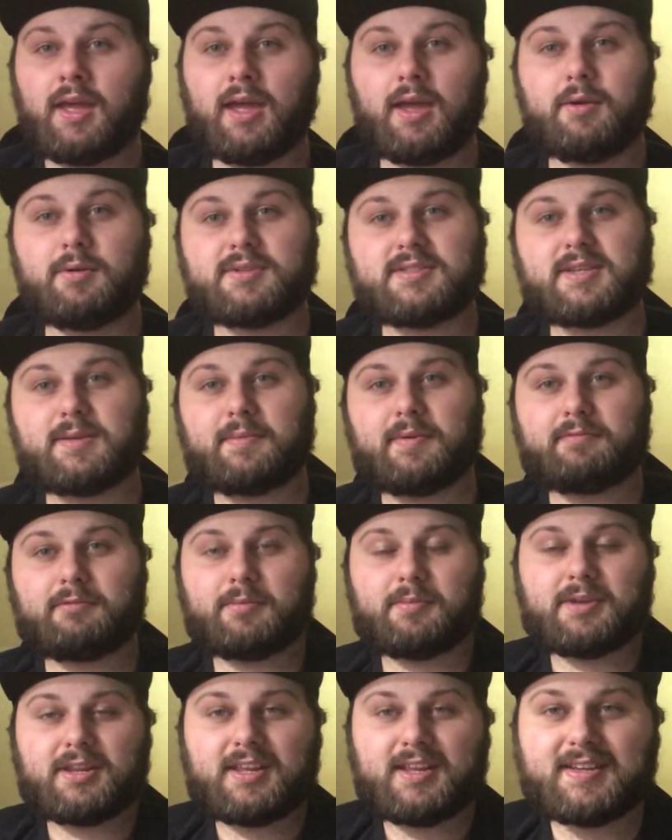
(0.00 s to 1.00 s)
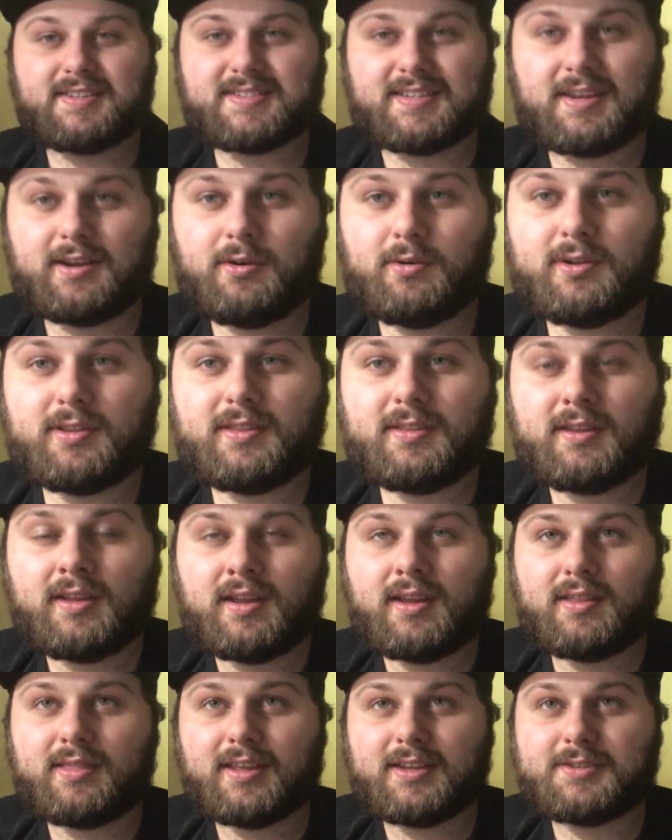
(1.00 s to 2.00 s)
Hey, what's up everybody? How's it going?
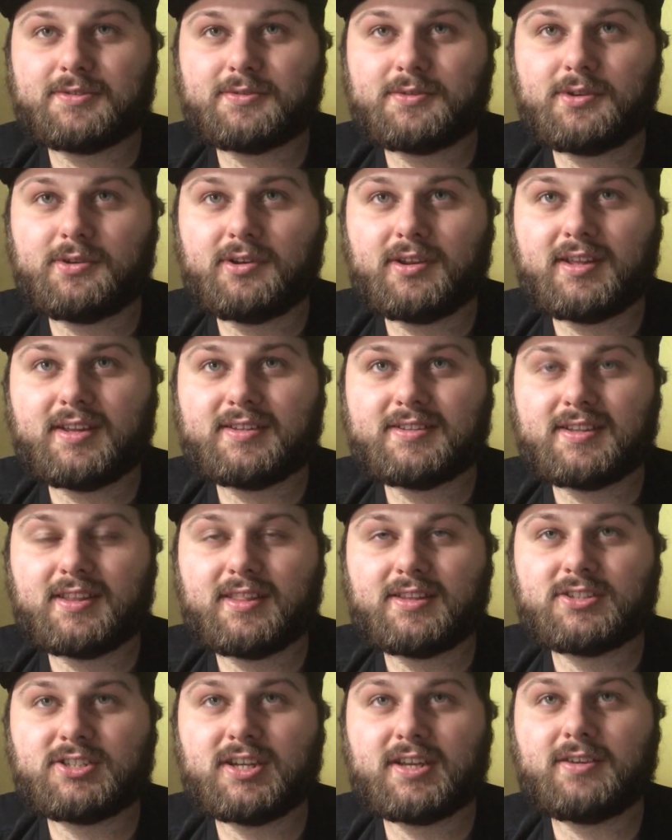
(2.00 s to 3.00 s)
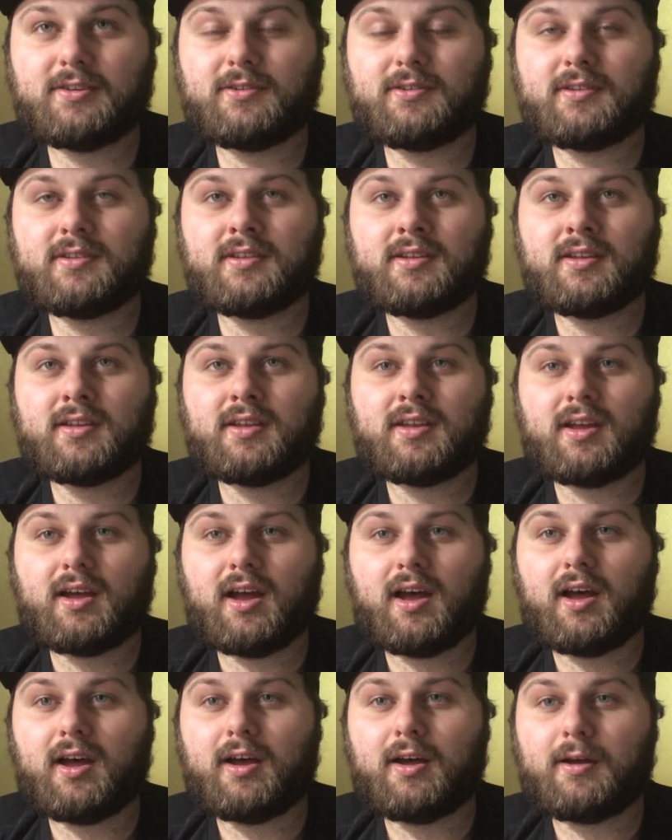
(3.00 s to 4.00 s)
Thanks for tuning into the channel.
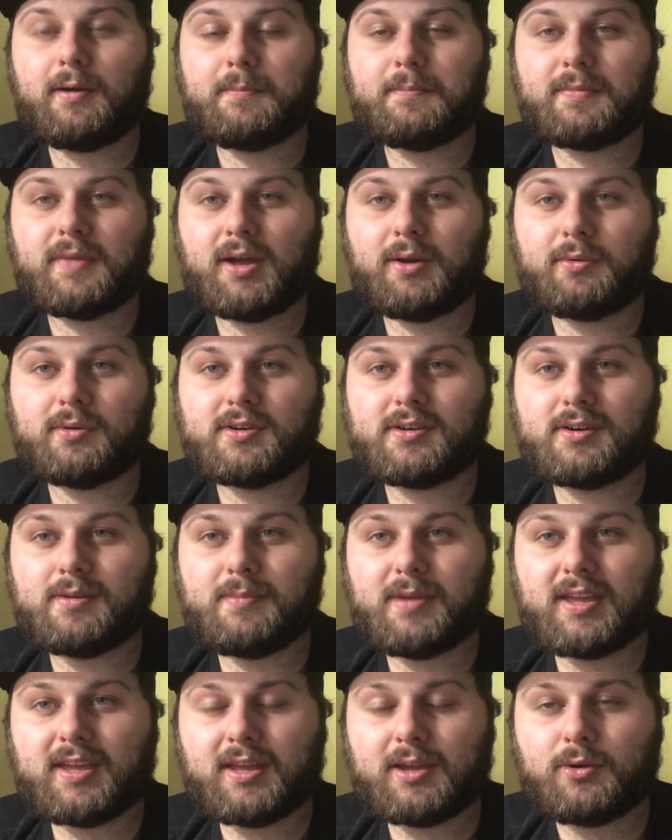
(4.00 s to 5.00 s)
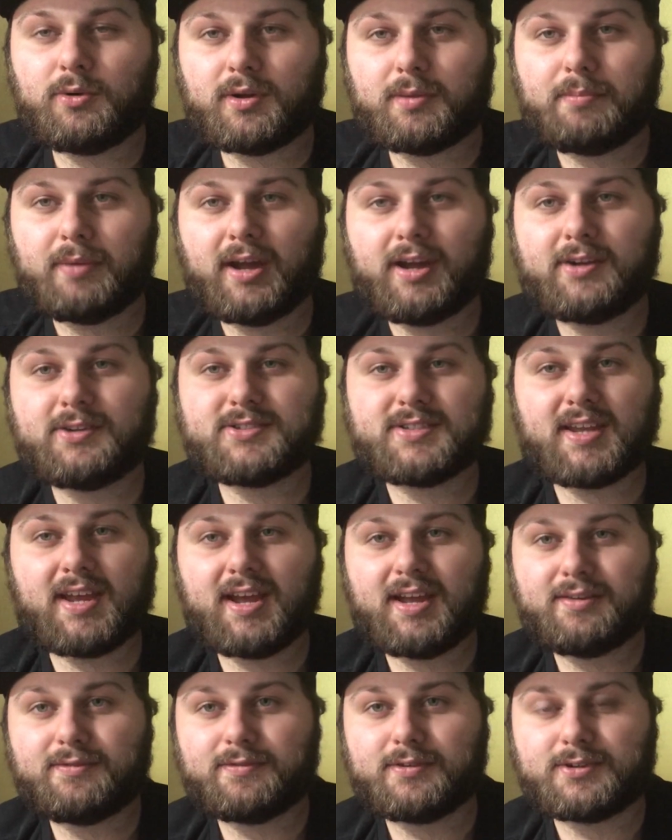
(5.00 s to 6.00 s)
I wanted to make a quick buyer's
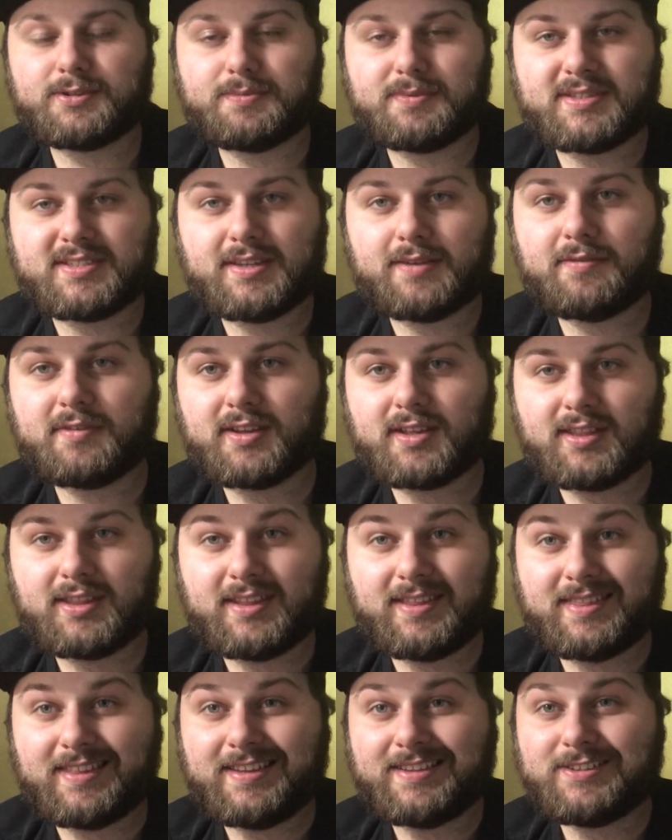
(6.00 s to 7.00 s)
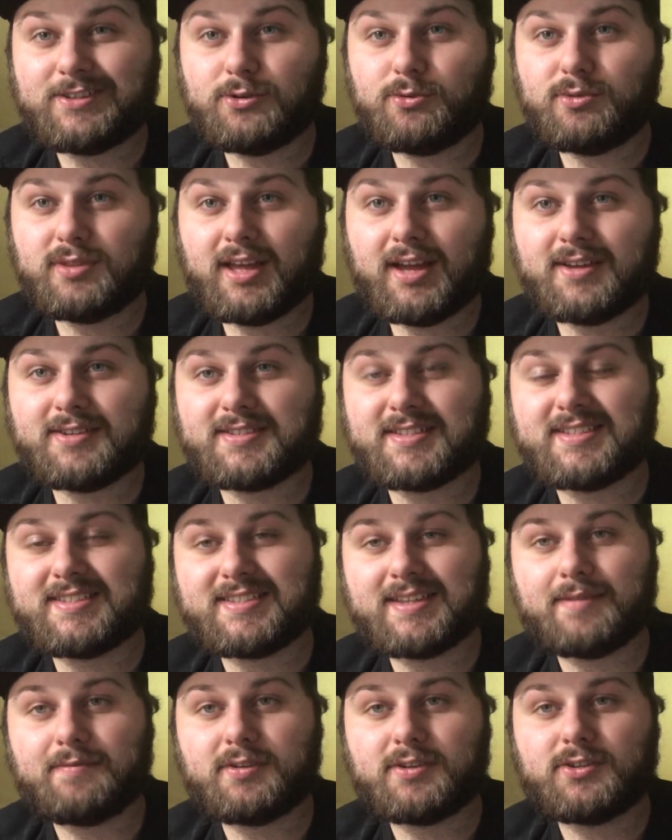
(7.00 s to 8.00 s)
guide for specifically the
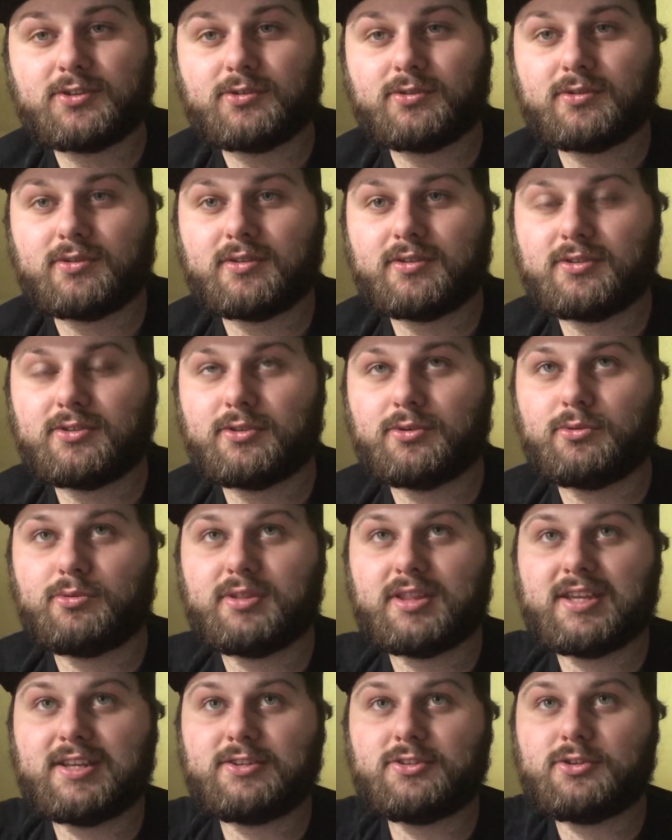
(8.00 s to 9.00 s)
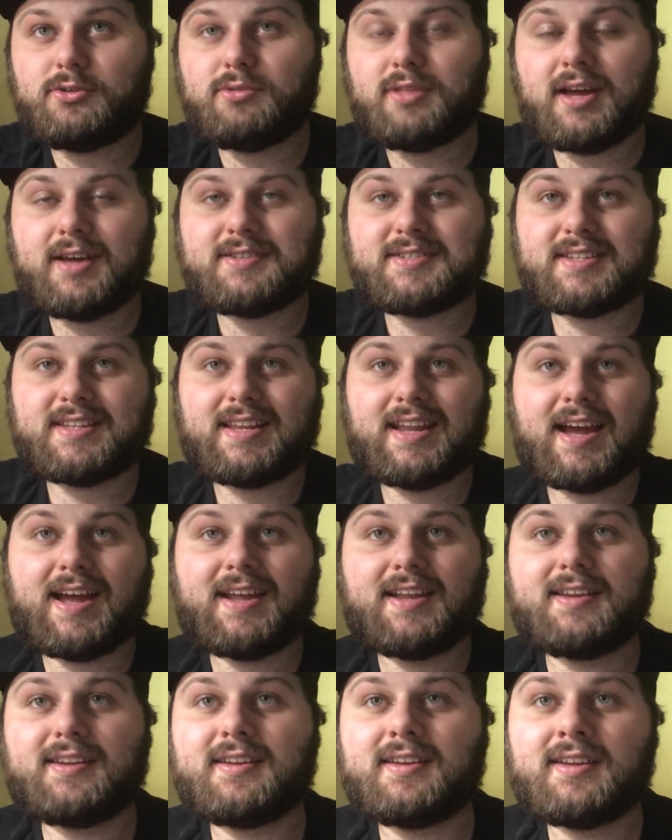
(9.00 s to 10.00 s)
2007 to the
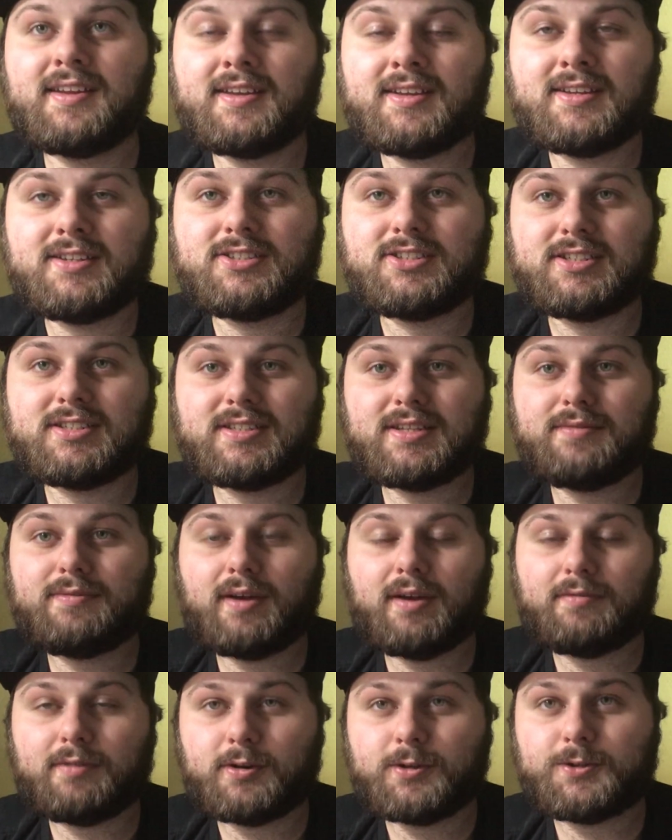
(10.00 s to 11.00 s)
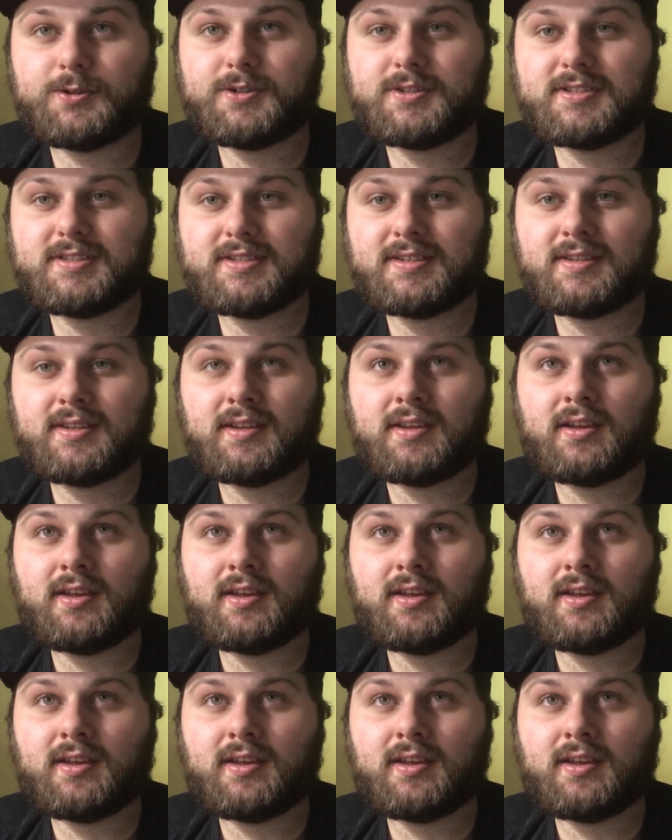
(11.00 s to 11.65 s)
2009 GT500s.